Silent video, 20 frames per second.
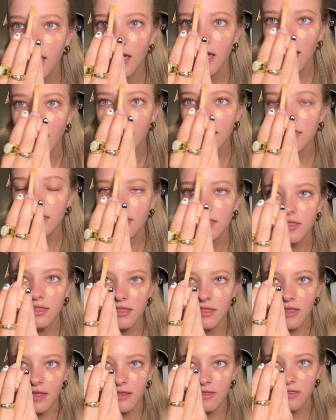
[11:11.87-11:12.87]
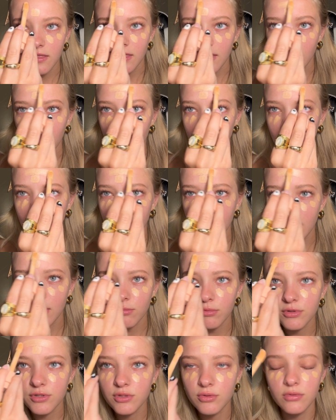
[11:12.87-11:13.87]
and then they're not
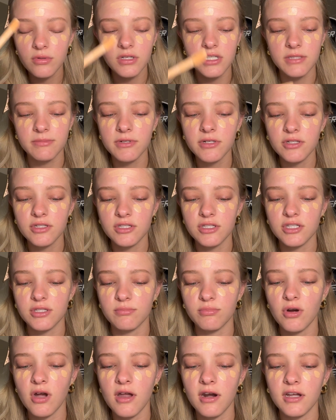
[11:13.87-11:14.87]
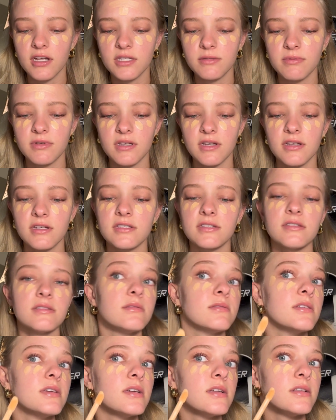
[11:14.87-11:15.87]
able to experience this product because
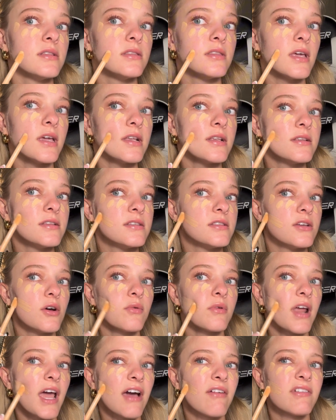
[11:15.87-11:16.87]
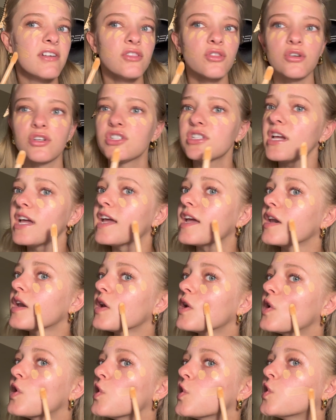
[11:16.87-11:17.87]
they don't have it in their shade.
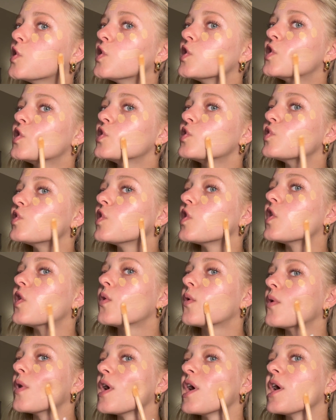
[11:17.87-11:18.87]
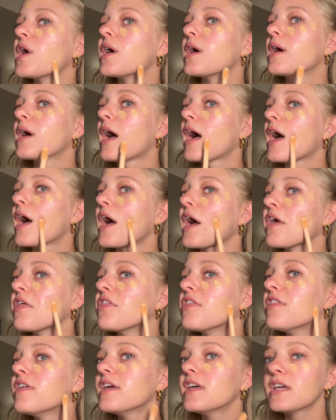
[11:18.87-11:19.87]
So I
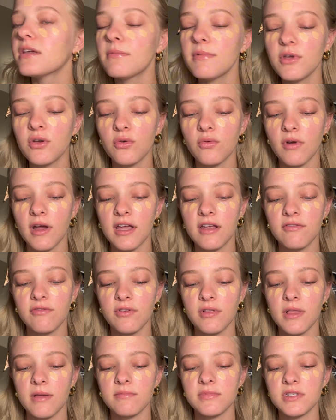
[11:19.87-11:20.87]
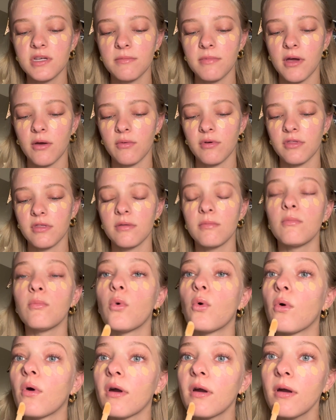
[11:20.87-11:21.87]
think it'd be great for them to come out with
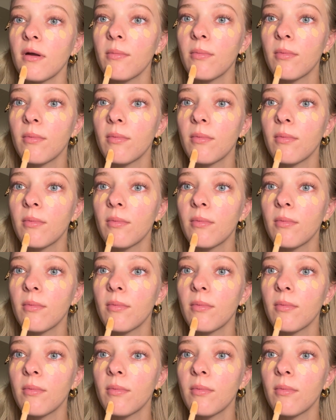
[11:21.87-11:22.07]
more